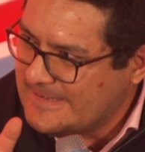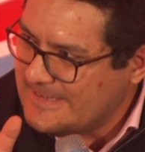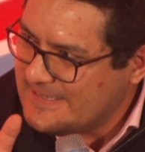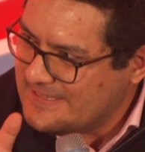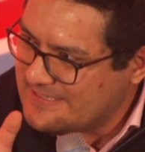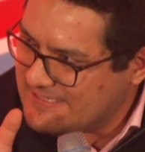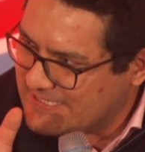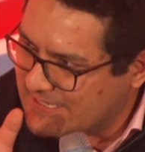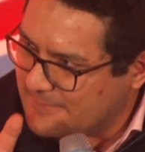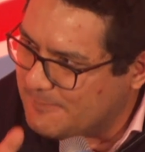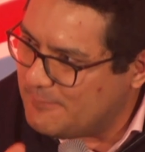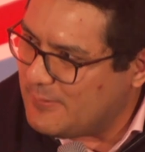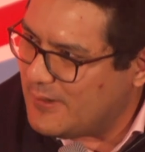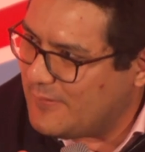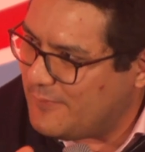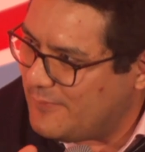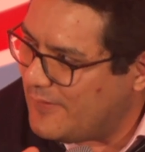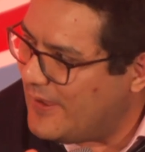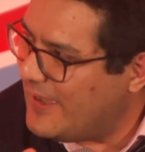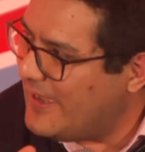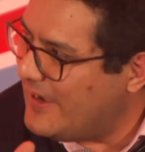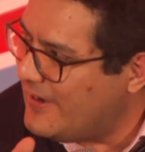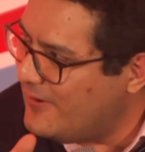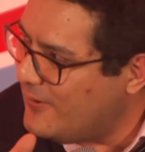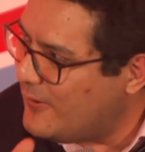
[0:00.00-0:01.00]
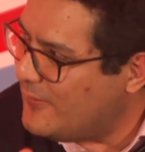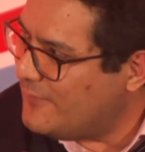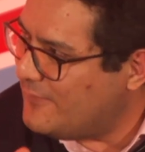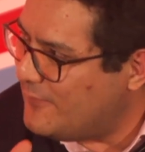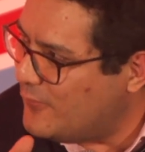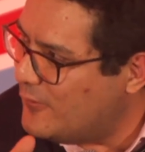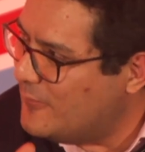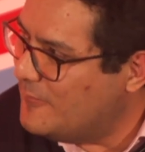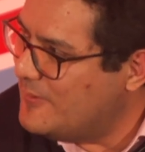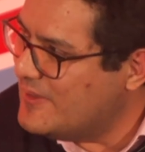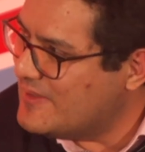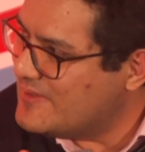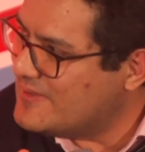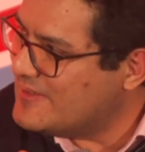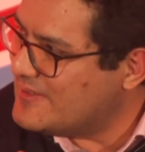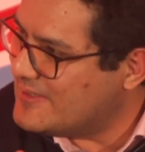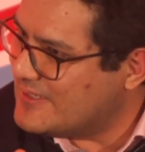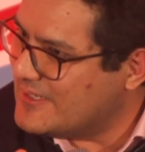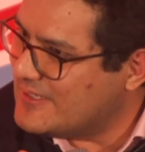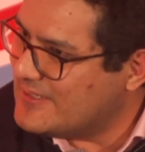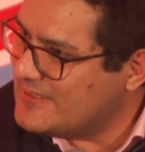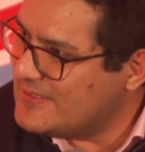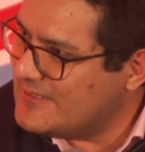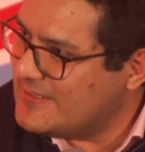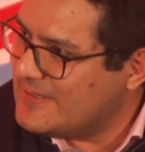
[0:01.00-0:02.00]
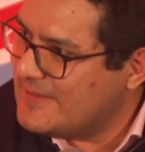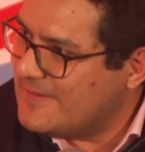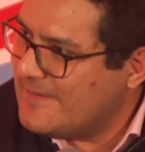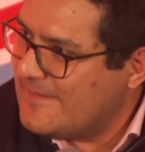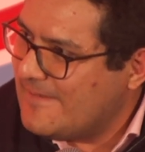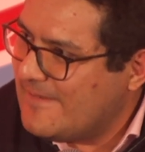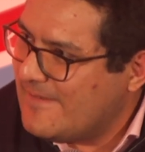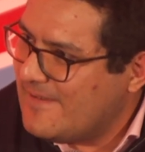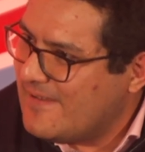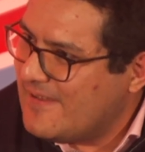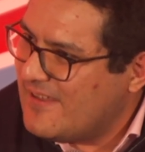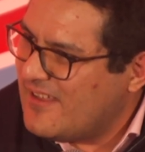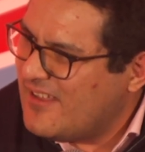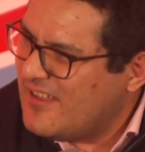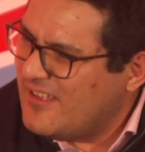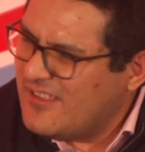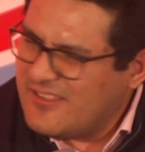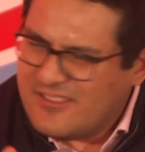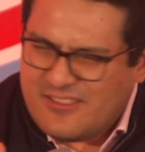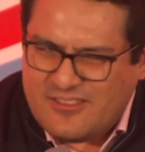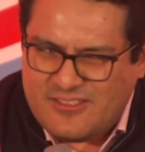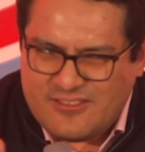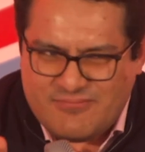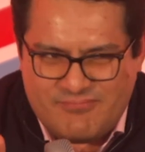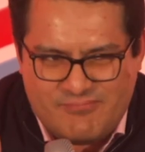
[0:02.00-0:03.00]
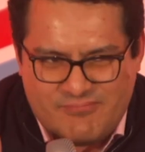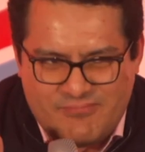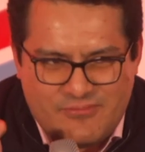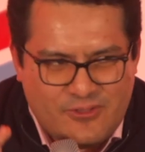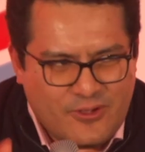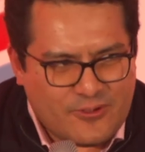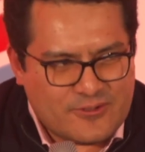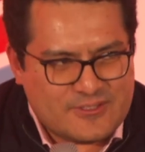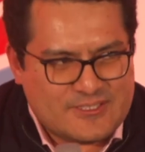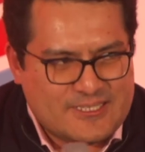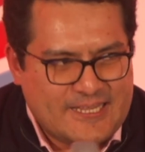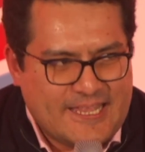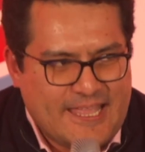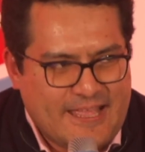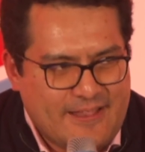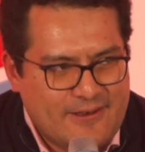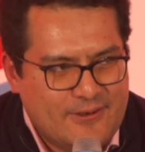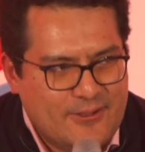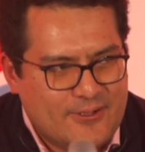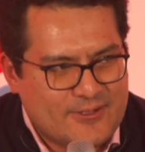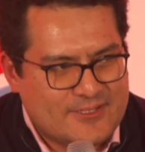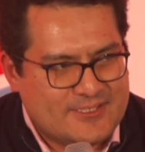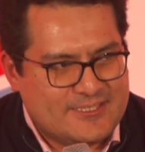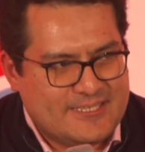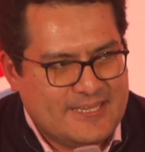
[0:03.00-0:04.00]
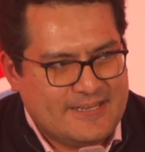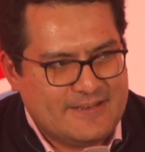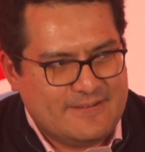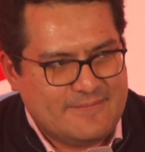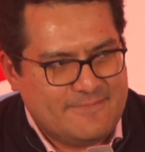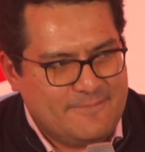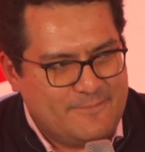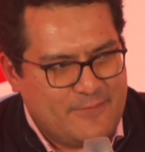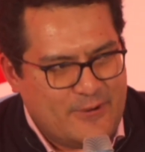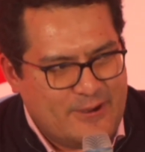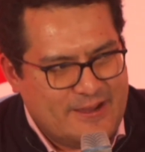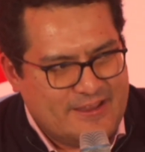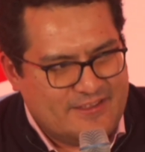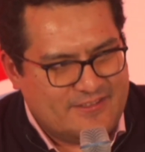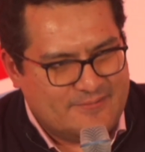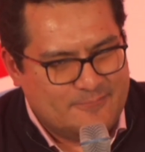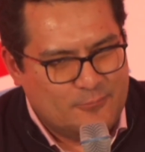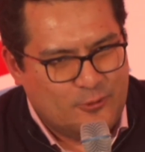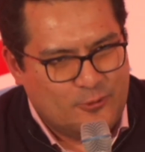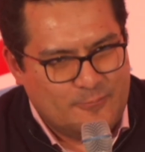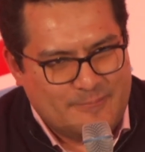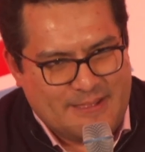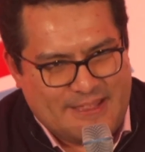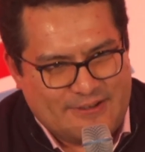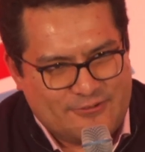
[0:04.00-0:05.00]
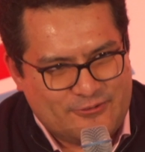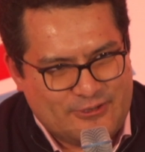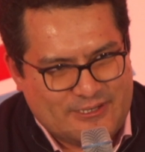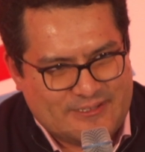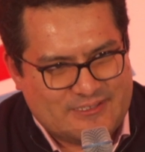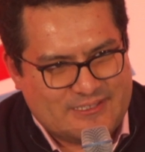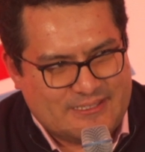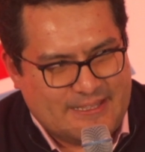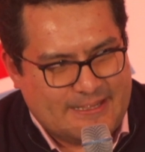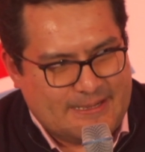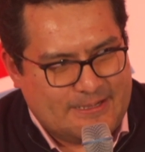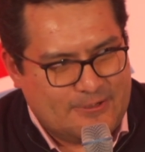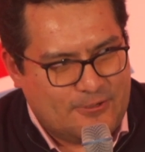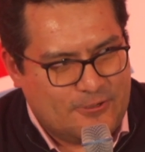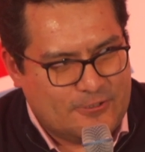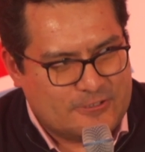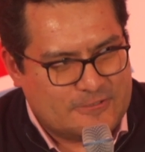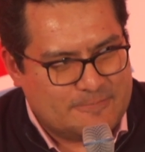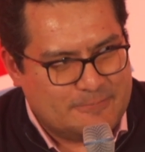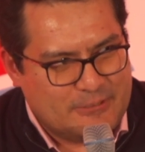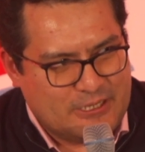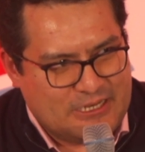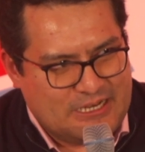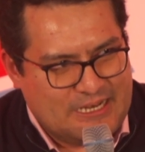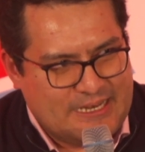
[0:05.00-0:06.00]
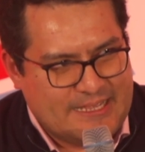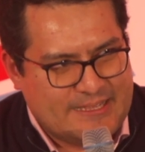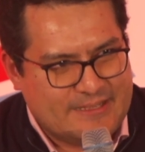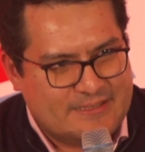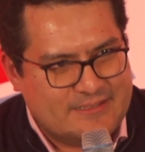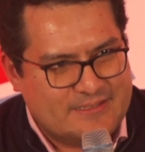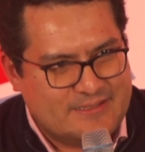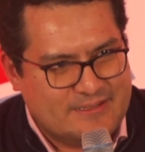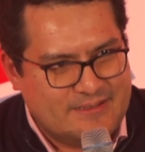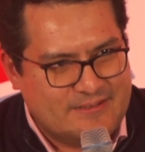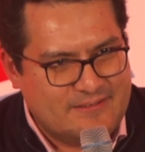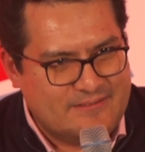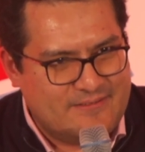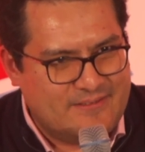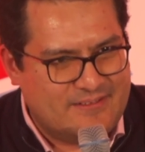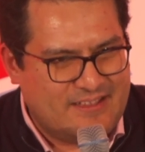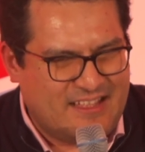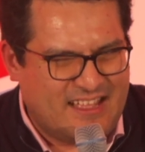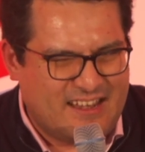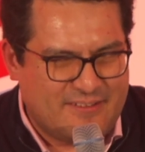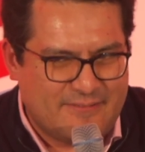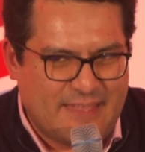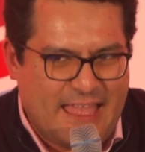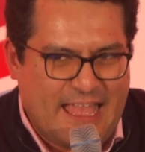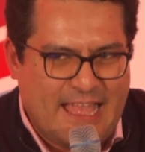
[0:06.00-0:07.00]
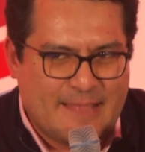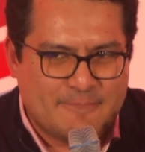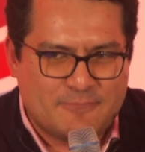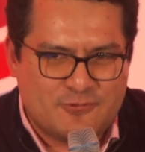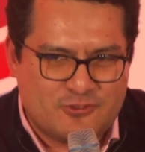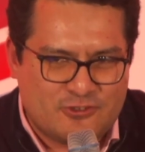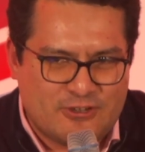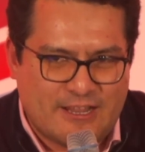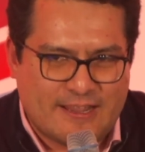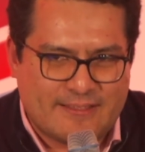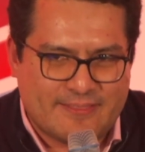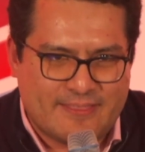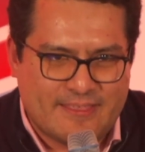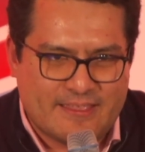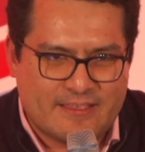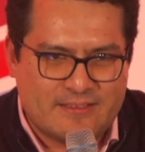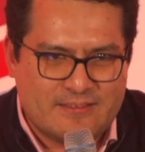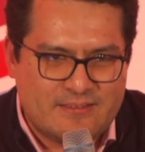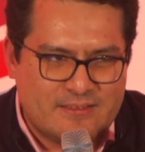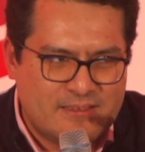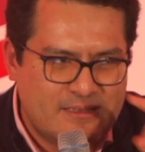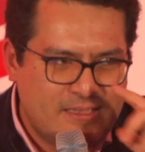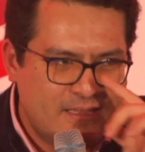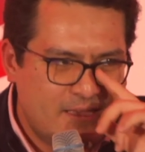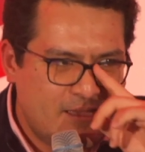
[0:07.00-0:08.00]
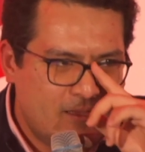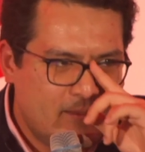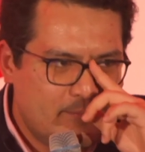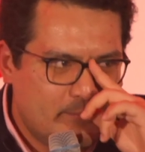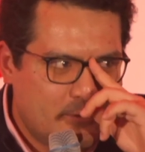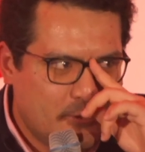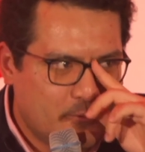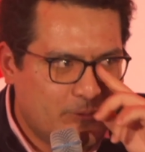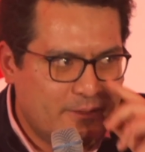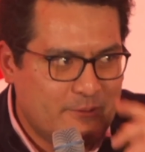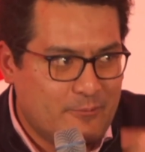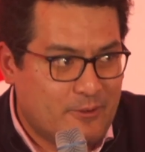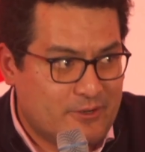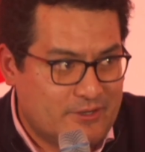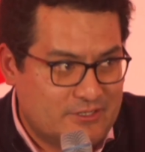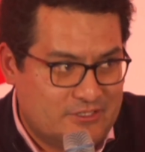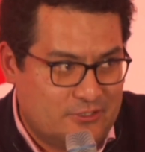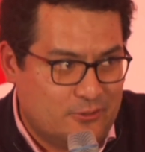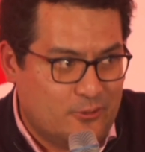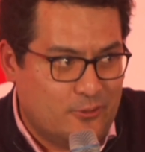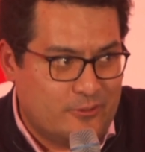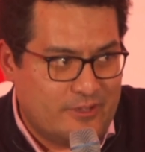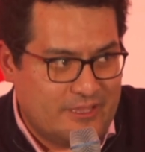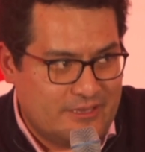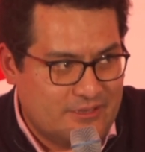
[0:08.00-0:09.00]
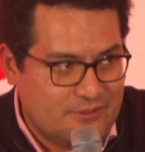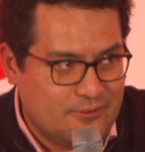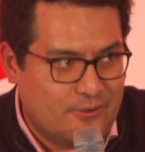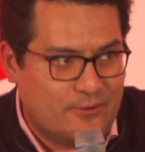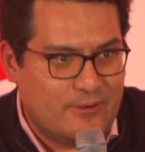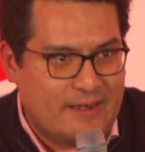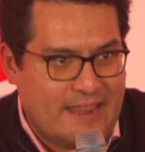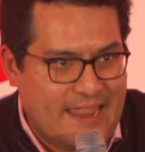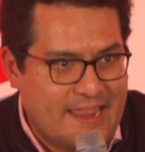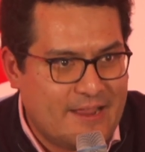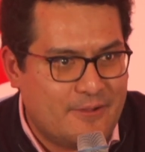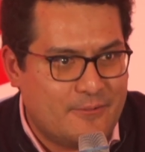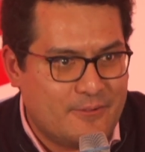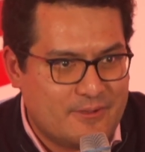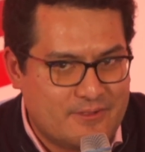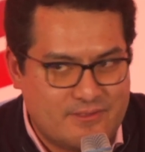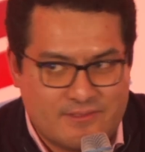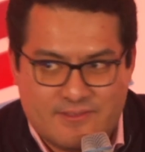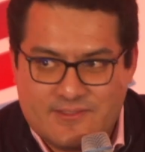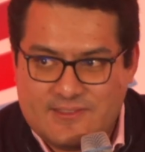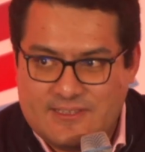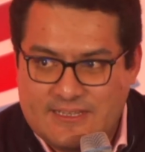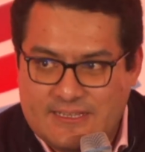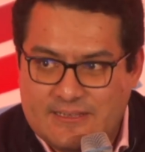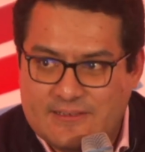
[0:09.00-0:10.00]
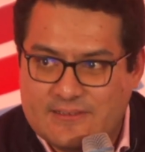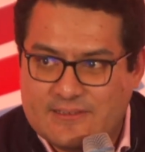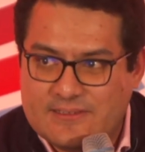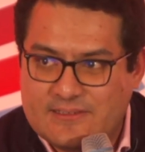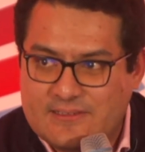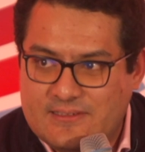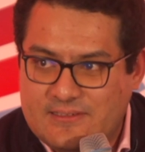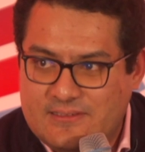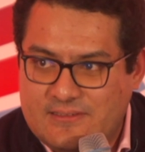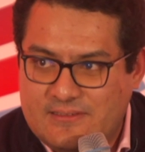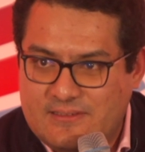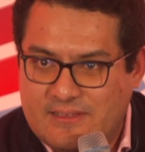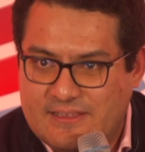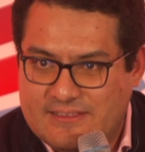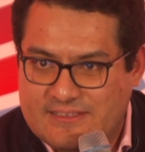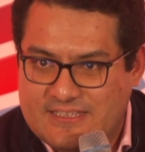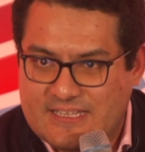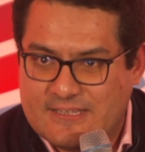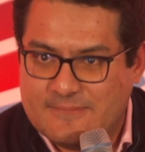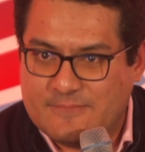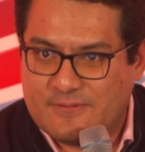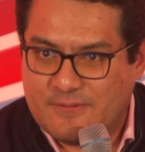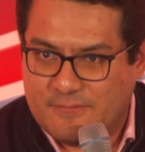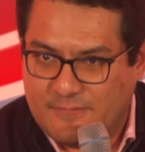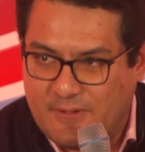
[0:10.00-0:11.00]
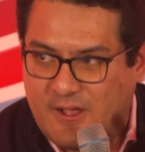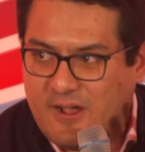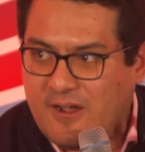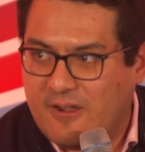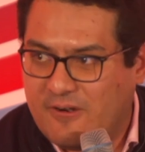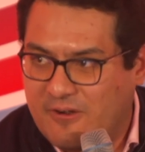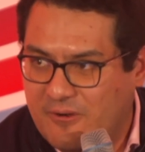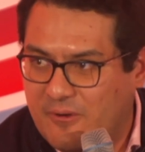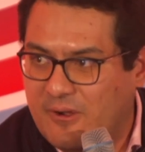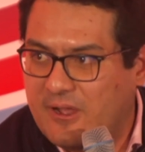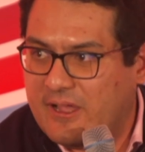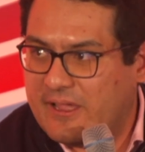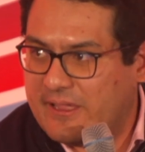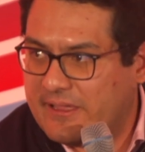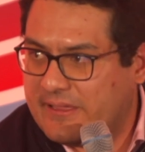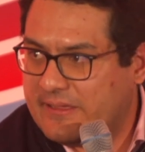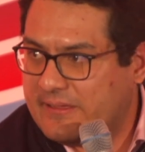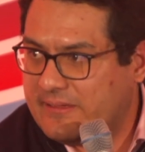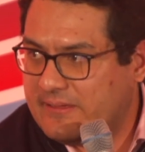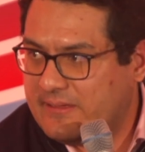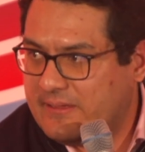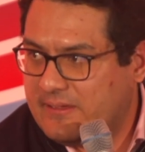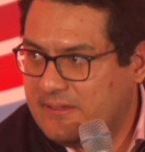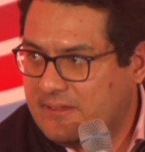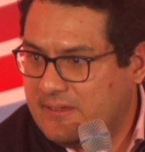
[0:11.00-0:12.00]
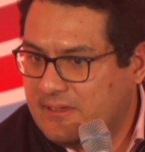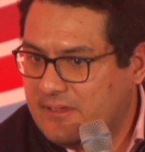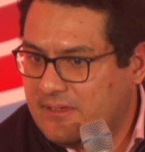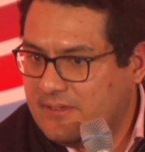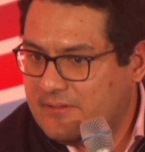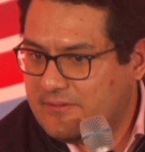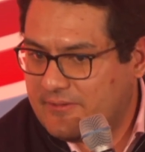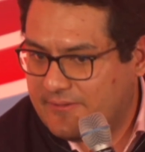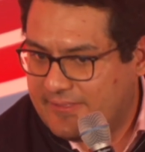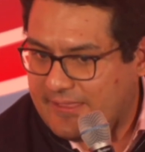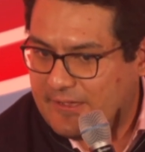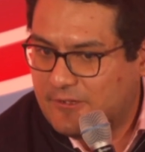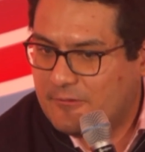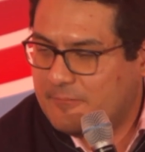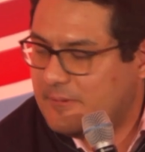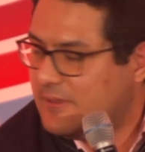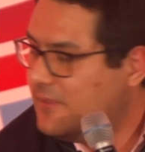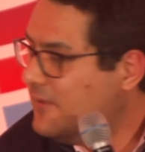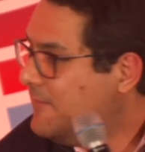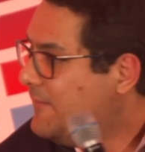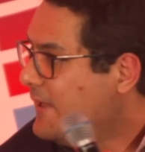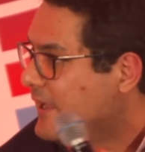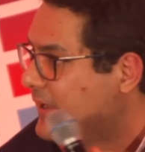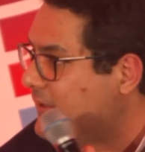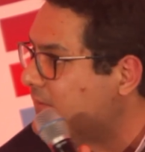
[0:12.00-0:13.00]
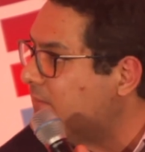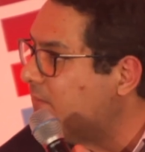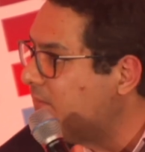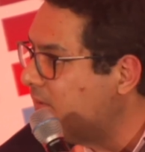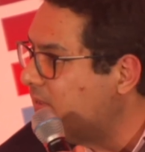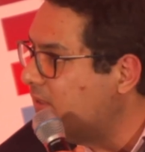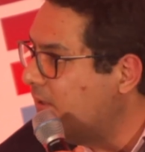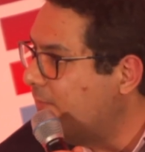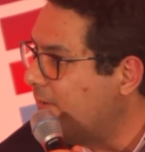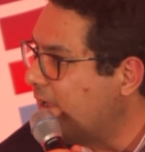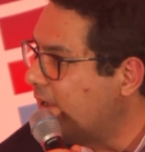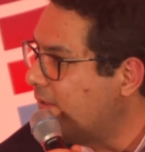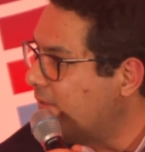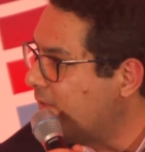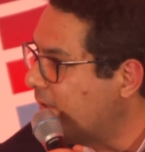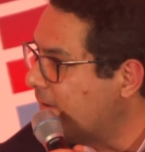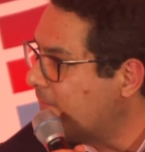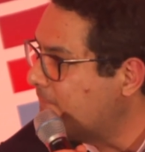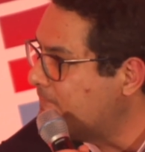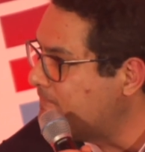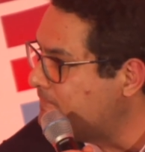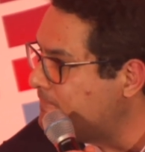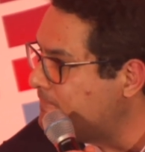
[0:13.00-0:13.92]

simplify a lot for businesses. Not to get lost in very small metrics like cost per clicks and kind of abstract things, but we want to talk in your language as dealers in terms of ROI. So that would be the main thing.